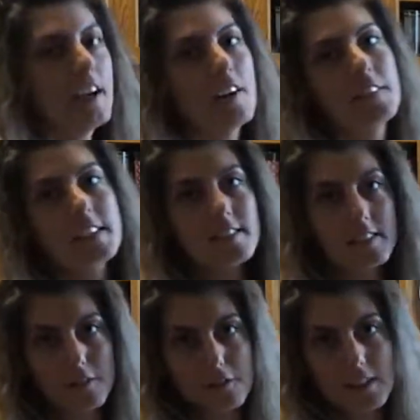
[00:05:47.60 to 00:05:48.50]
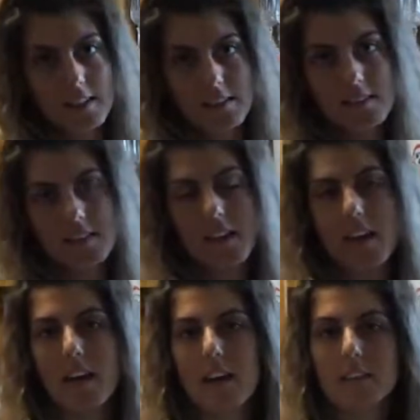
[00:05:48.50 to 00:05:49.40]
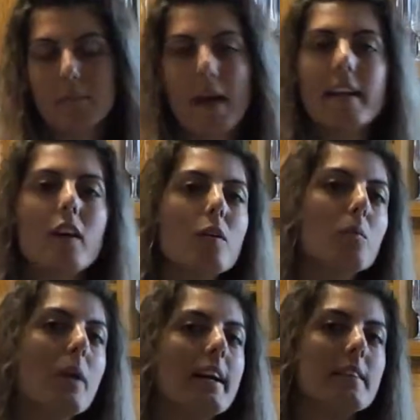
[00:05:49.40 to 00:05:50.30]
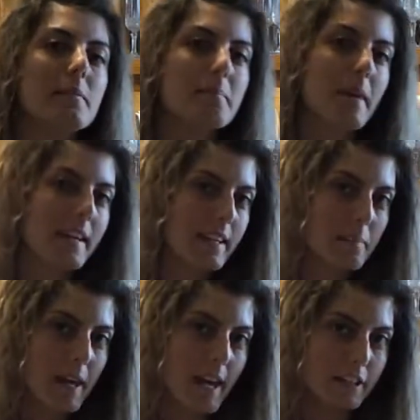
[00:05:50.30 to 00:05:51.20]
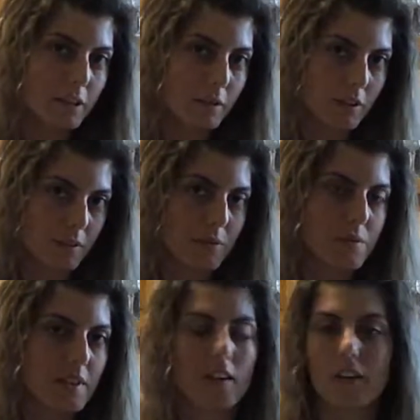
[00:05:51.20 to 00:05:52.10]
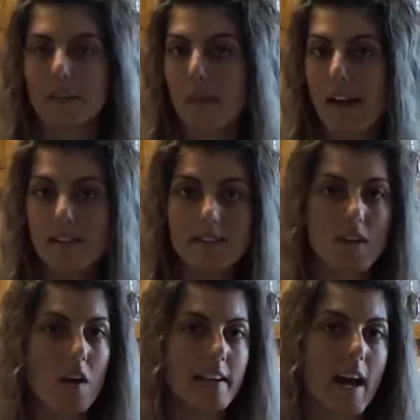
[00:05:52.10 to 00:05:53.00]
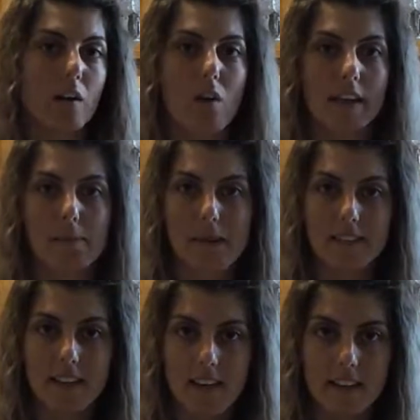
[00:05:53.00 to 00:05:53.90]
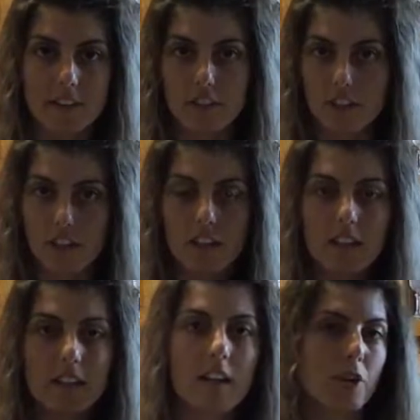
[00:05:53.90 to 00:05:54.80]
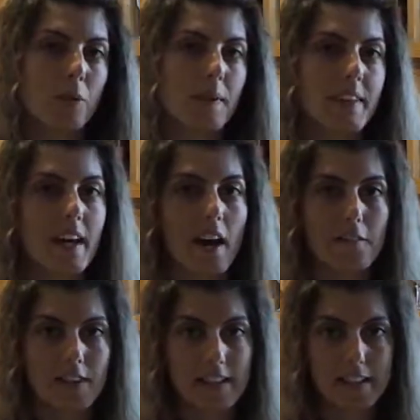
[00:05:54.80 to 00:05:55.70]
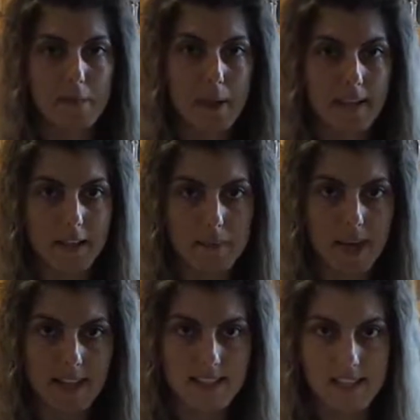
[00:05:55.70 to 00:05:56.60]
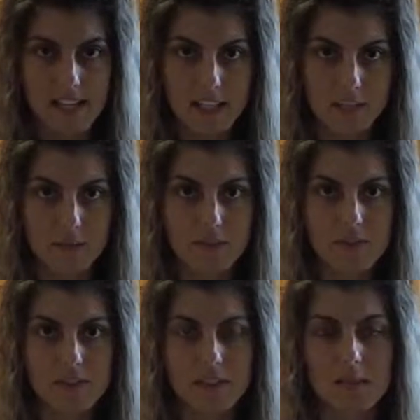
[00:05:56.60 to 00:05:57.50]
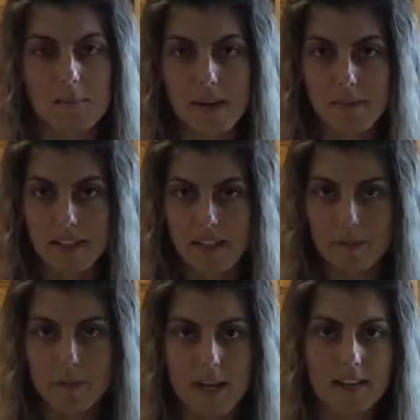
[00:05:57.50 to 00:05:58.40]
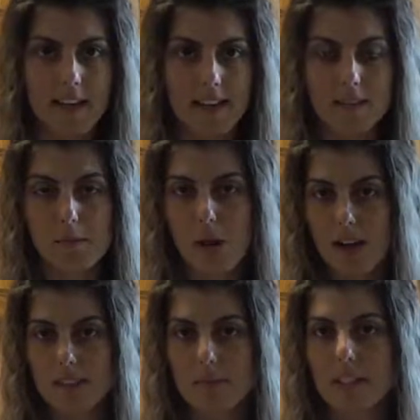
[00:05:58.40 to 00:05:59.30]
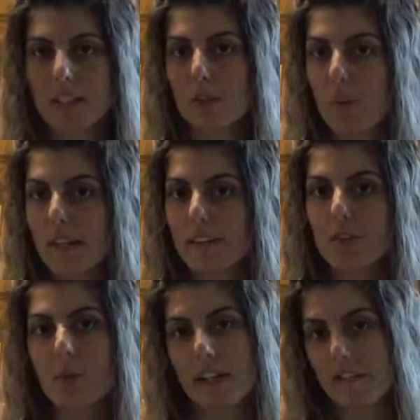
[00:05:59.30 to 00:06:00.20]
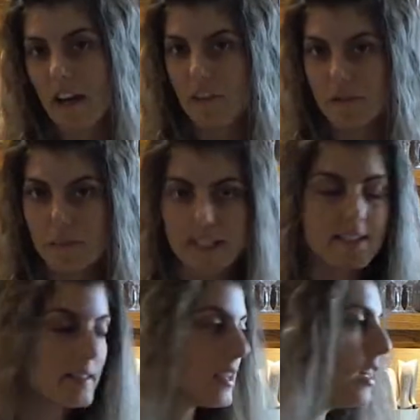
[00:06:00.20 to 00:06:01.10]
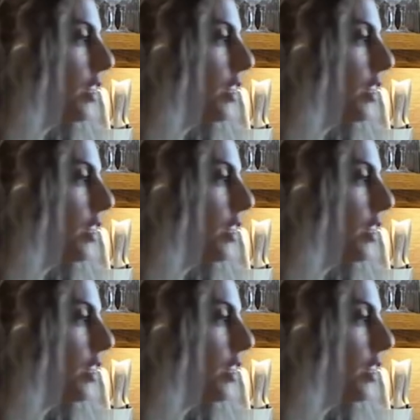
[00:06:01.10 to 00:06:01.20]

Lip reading: oven is different, and depending on what baking pan you use, it all depends on how long it may take to cook. With the oven and the baking pans that I use, my banana bread takes approximately 20-25 minutes.